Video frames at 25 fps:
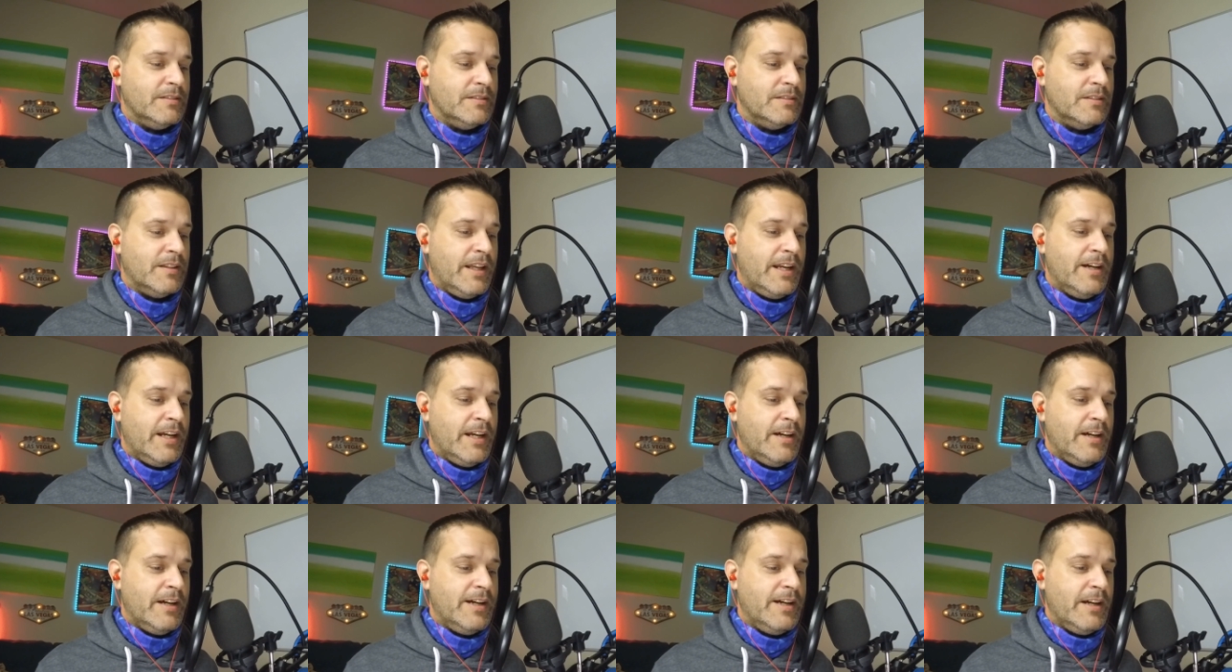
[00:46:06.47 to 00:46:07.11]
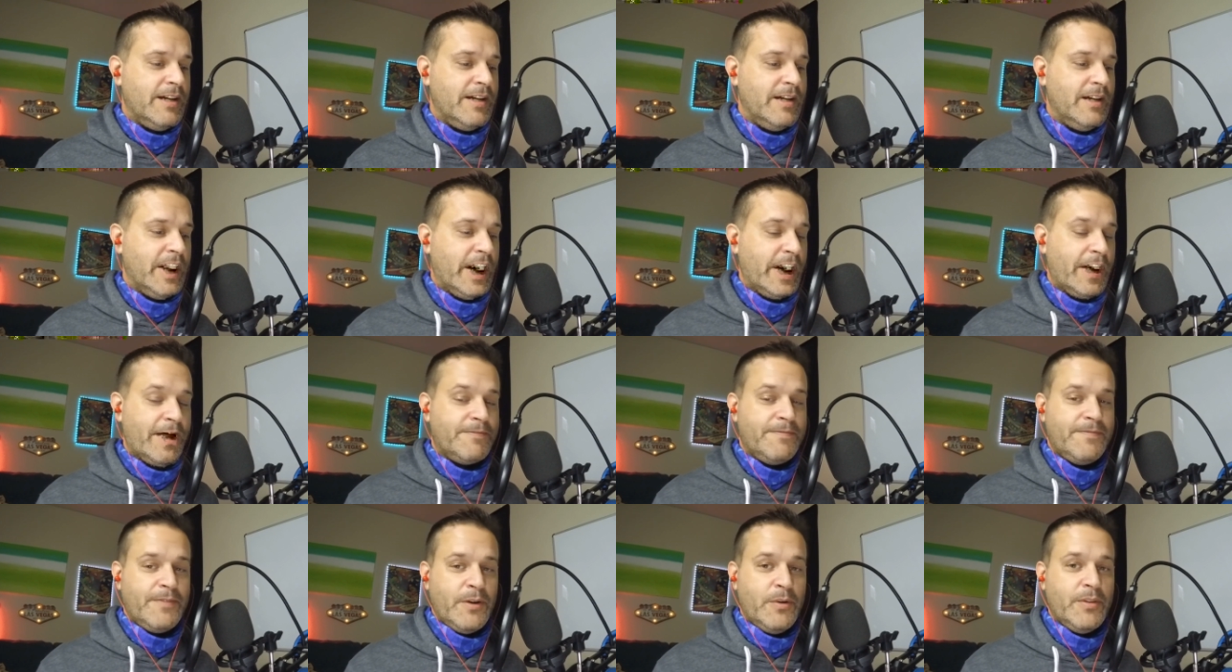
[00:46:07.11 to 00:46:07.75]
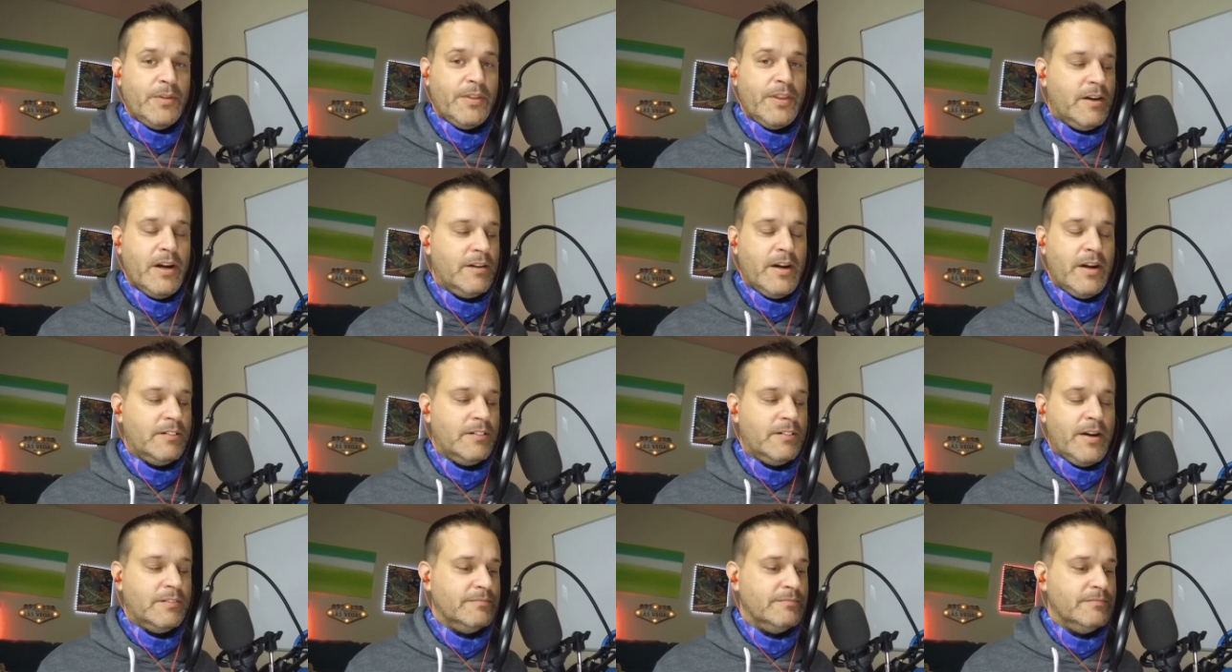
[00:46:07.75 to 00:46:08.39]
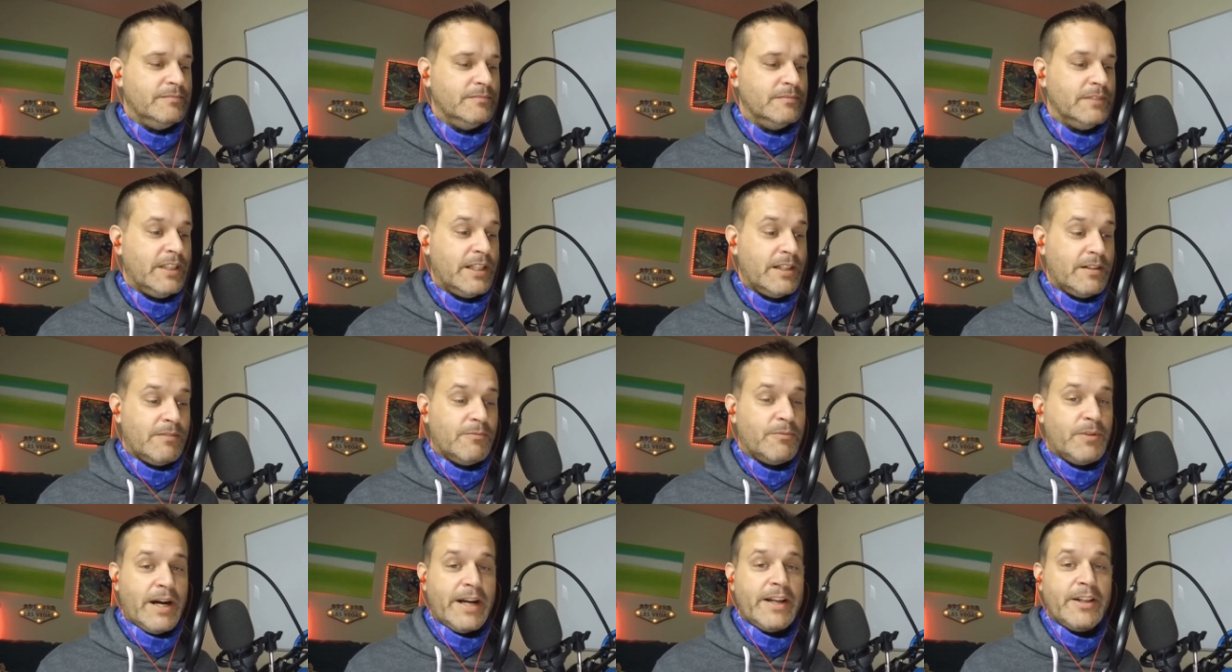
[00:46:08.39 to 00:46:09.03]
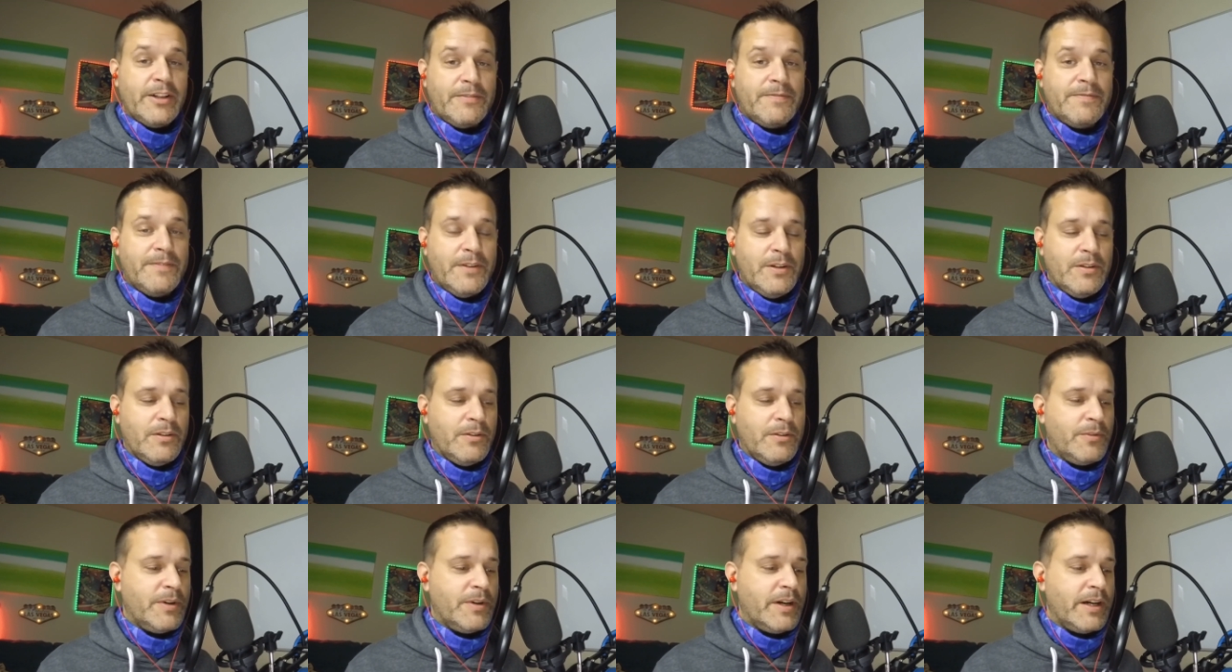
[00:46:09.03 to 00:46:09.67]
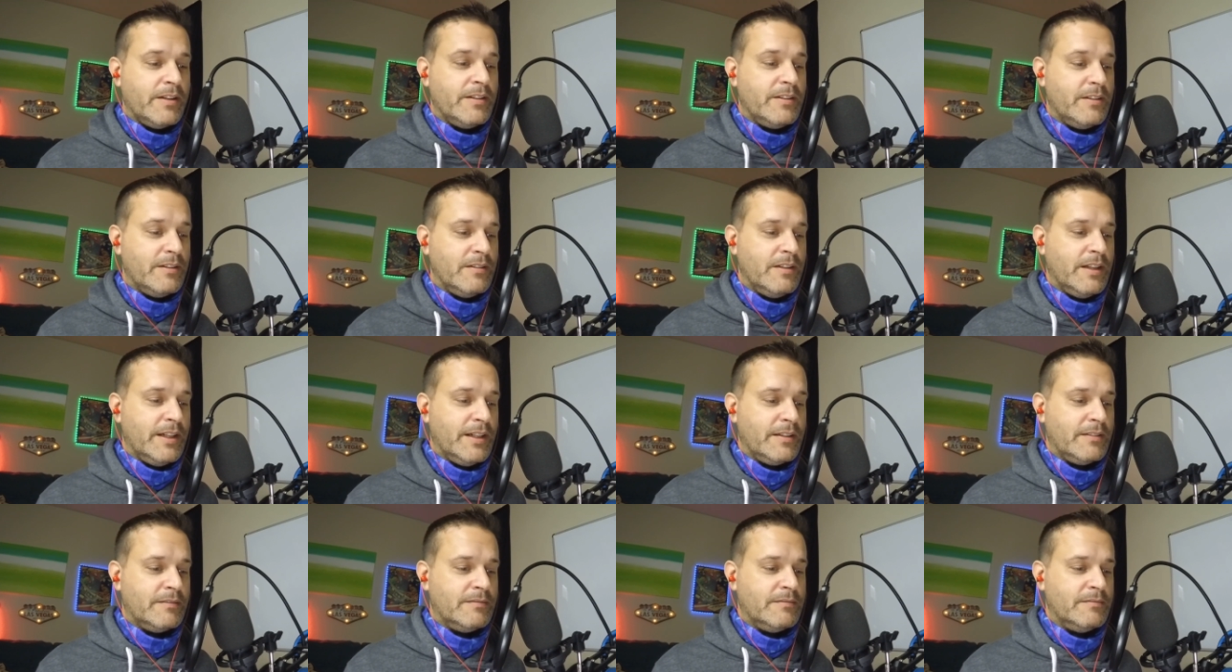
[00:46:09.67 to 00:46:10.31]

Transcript: They have, like, food there now. Like, regular food. Regular, like,